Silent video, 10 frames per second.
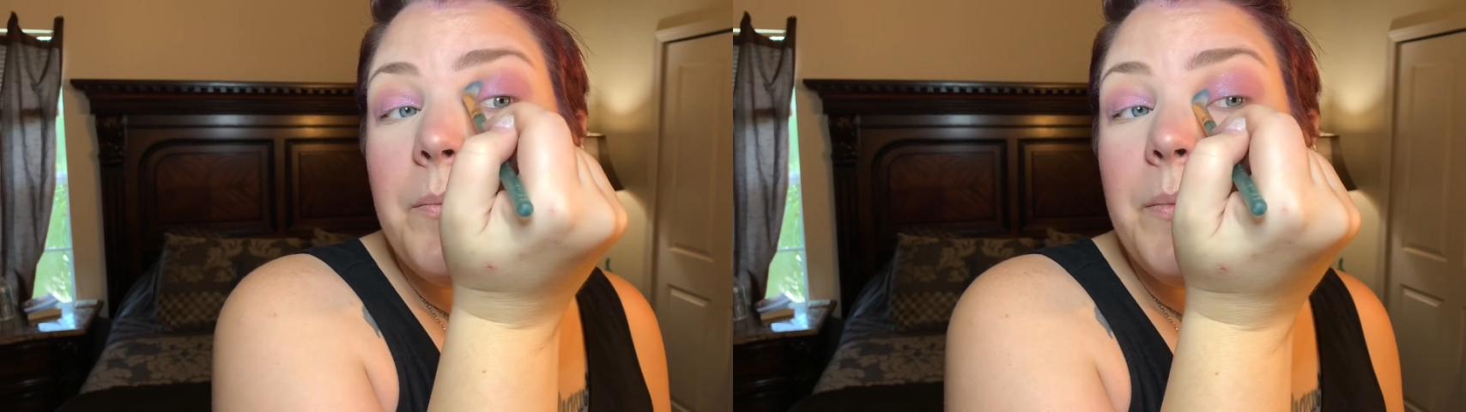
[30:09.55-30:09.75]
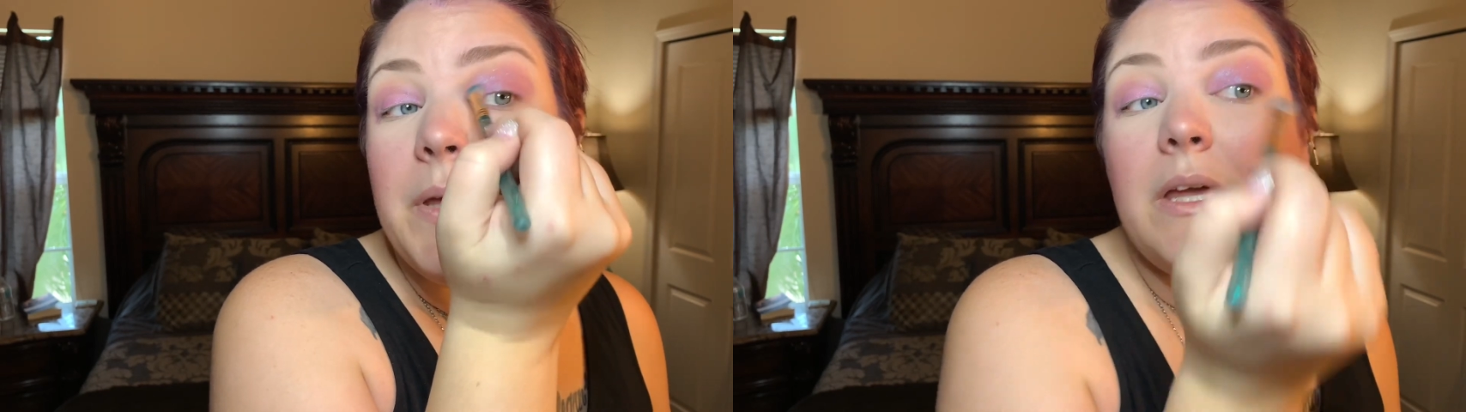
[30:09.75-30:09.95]

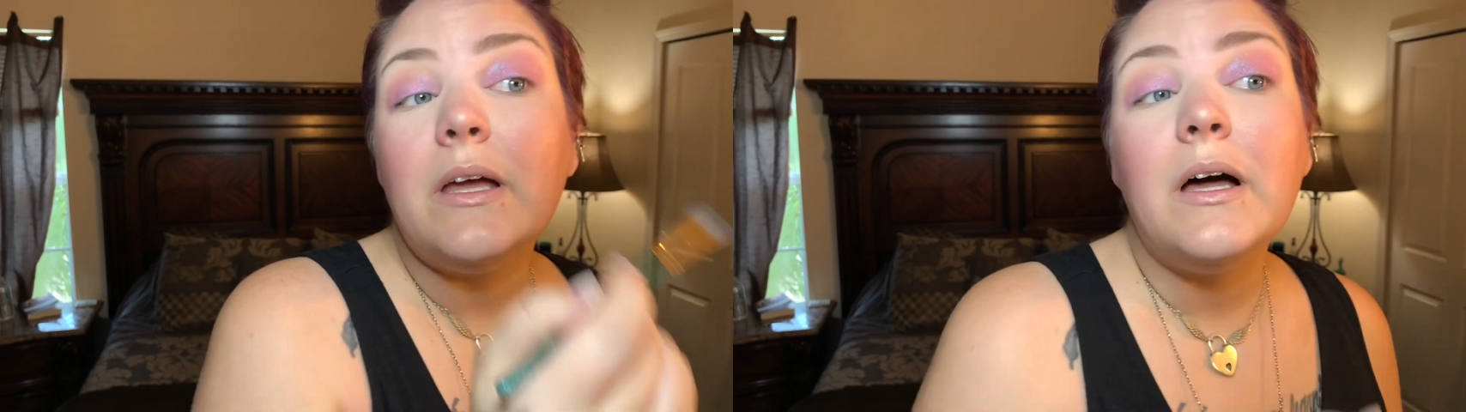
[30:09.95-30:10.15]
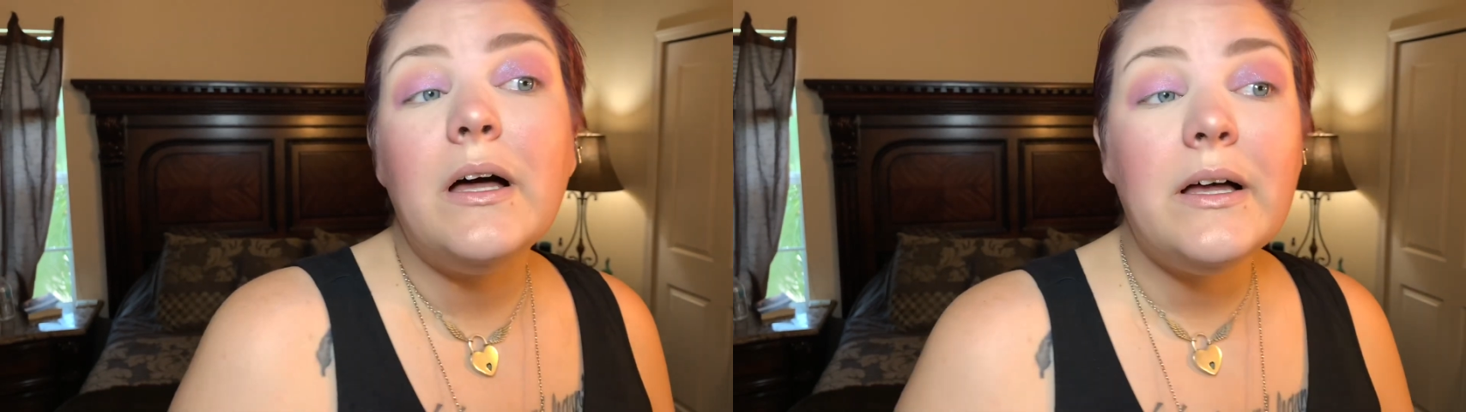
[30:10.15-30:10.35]

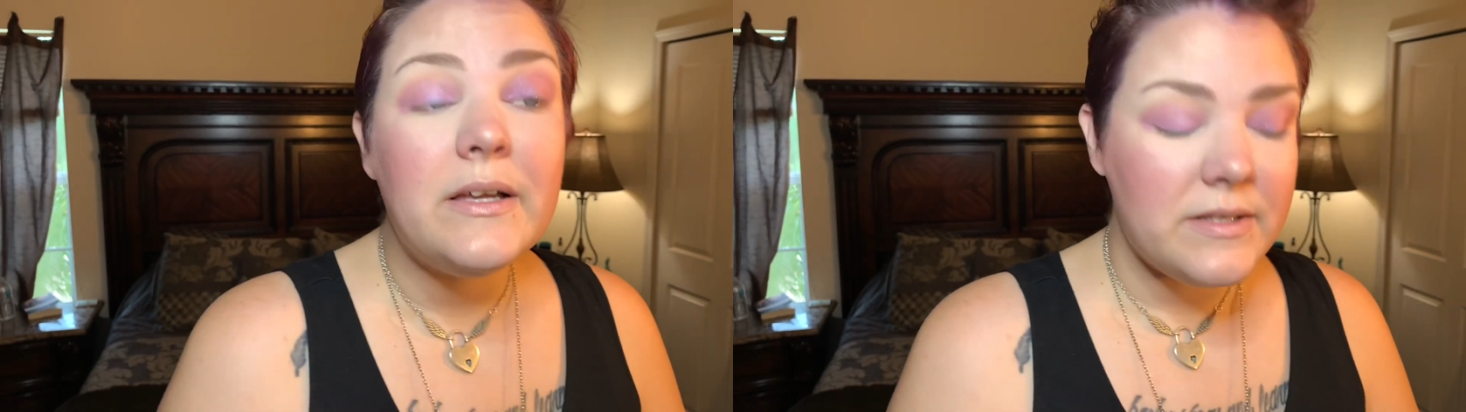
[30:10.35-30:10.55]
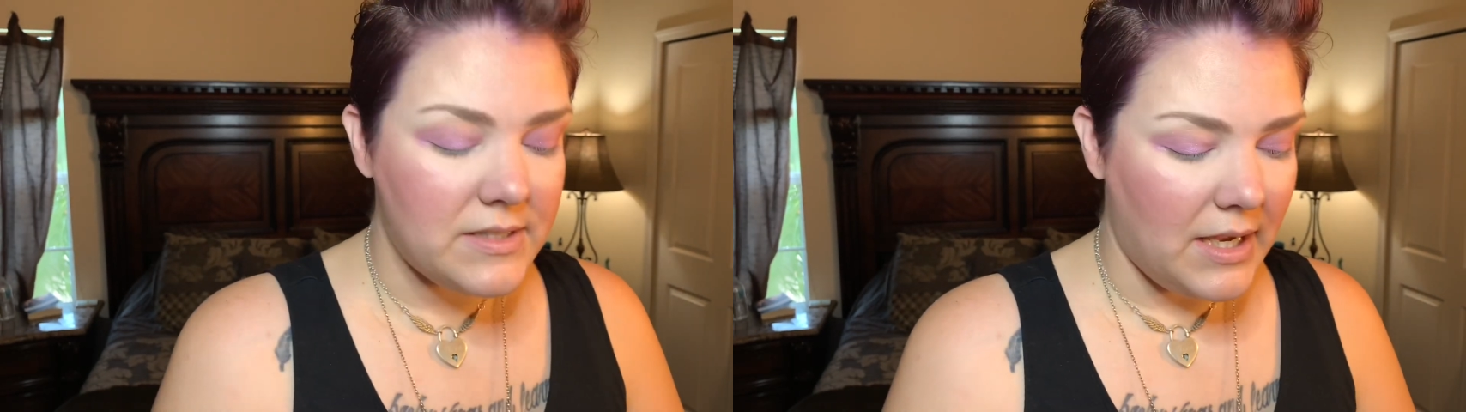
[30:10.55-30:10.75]

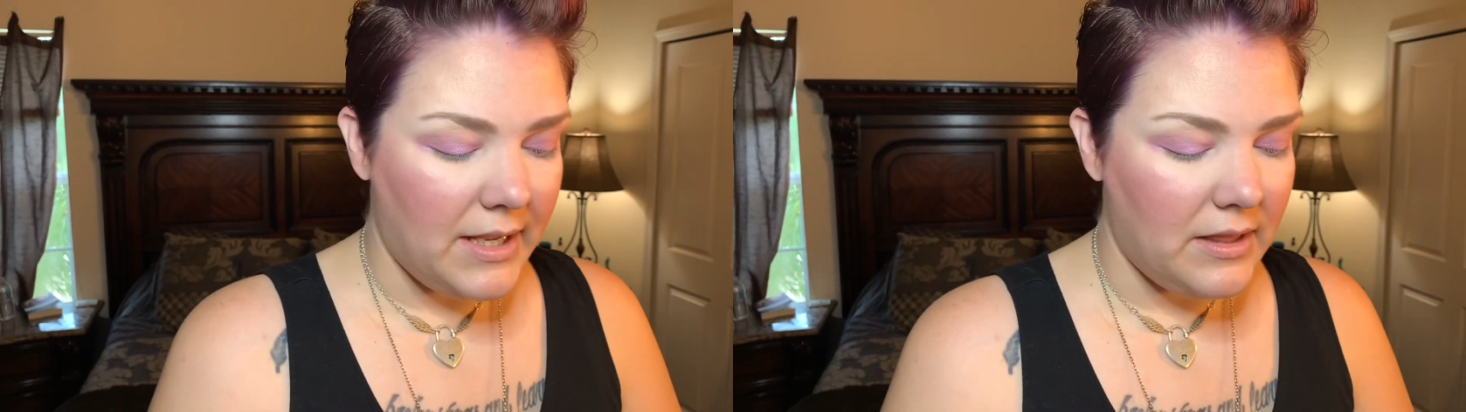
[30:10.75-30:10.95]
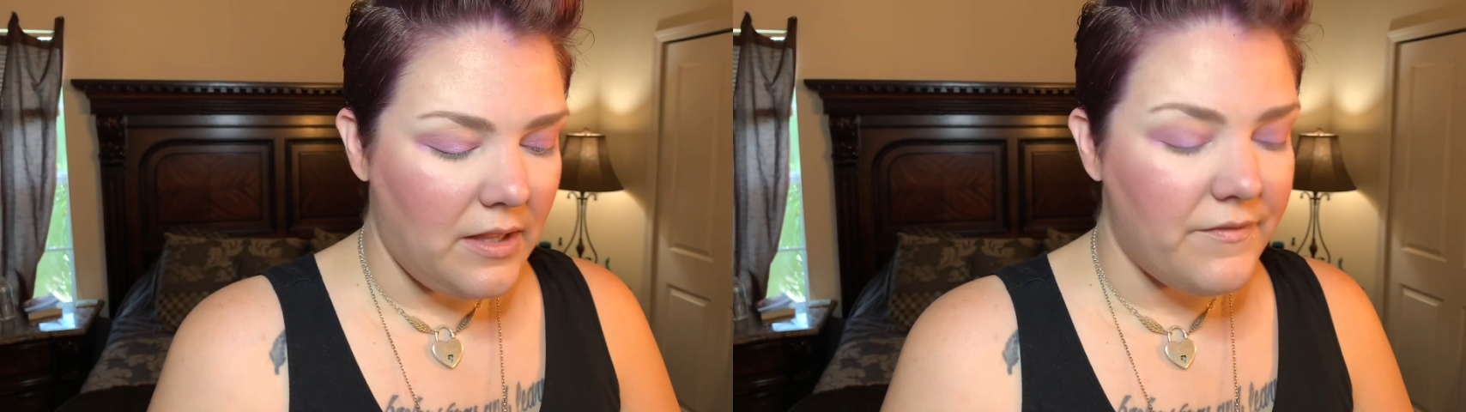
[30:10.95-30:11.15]
because I
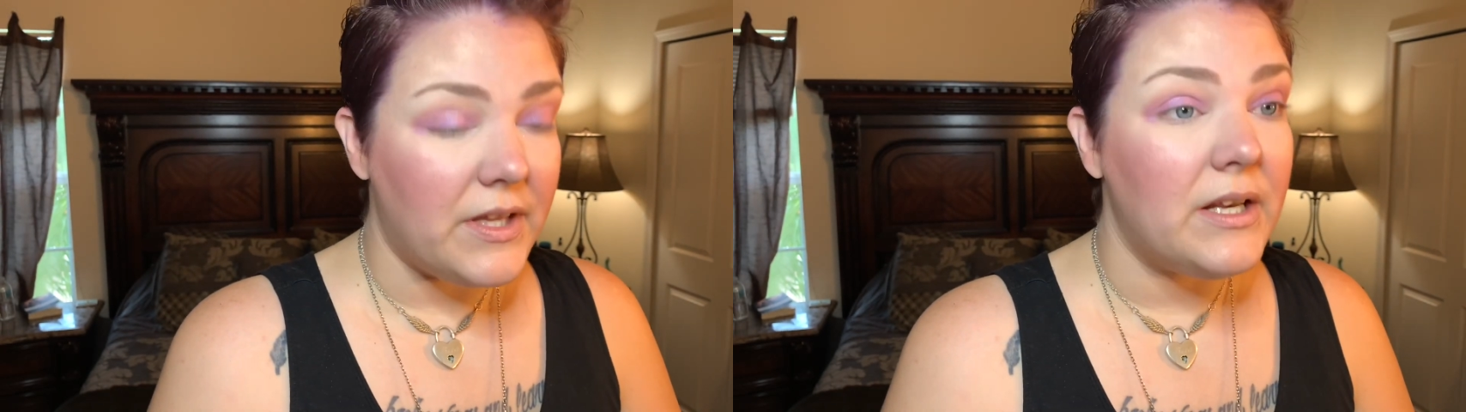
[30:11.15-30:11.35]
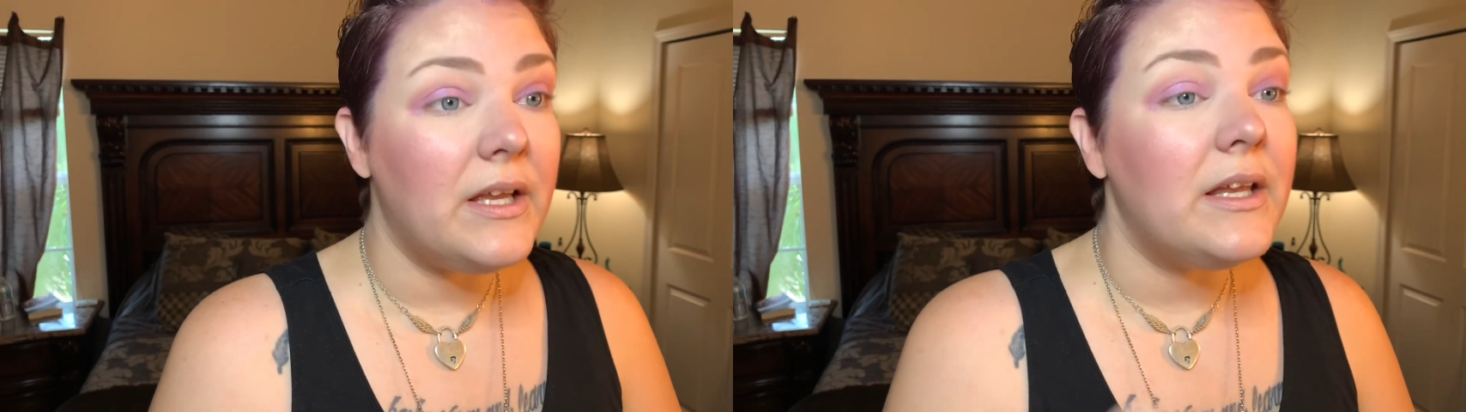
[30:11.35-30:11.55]
love
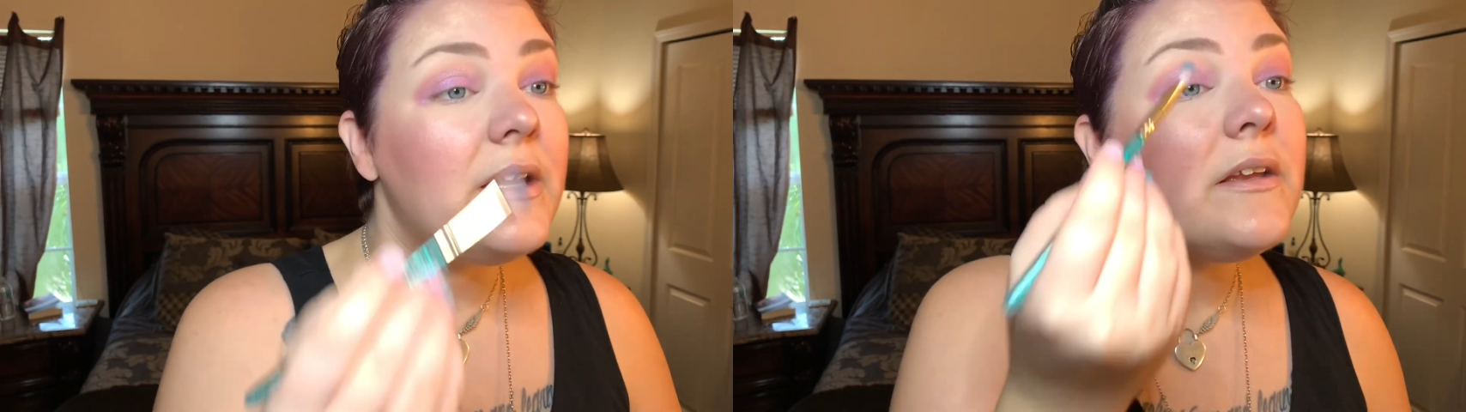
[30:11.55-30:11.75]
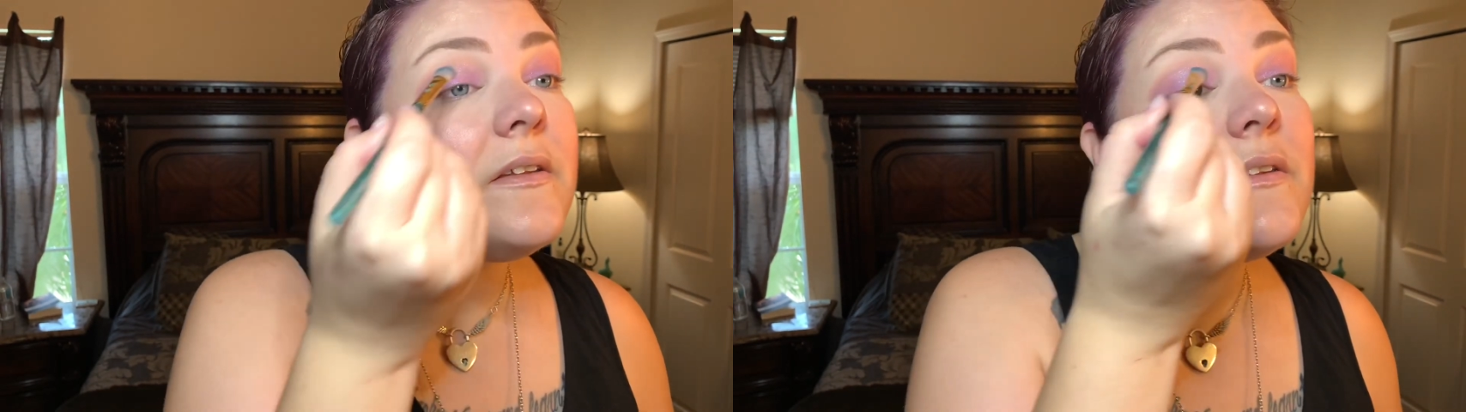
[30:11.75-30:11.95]
it
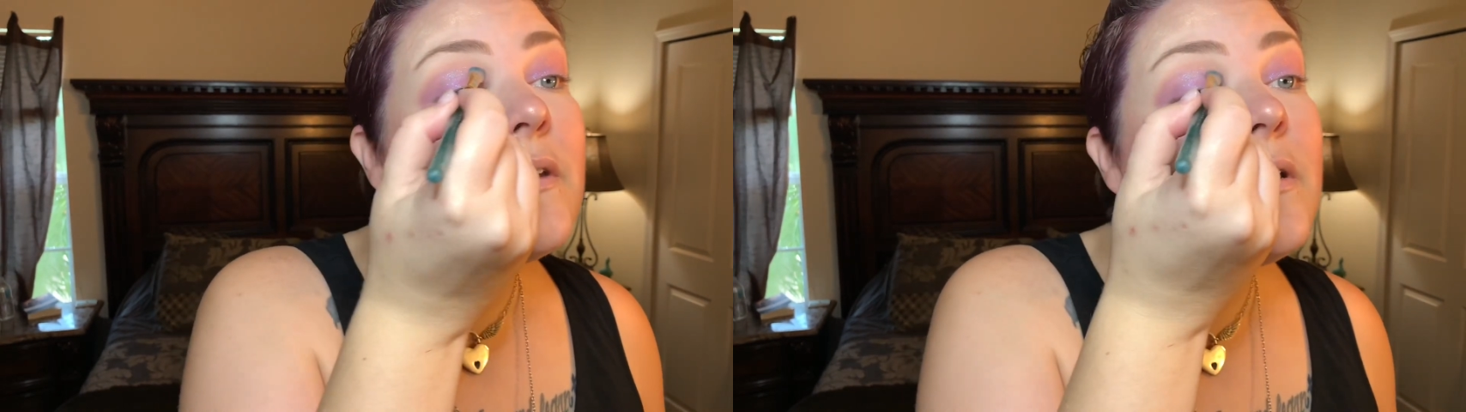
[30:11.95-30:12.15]
and it's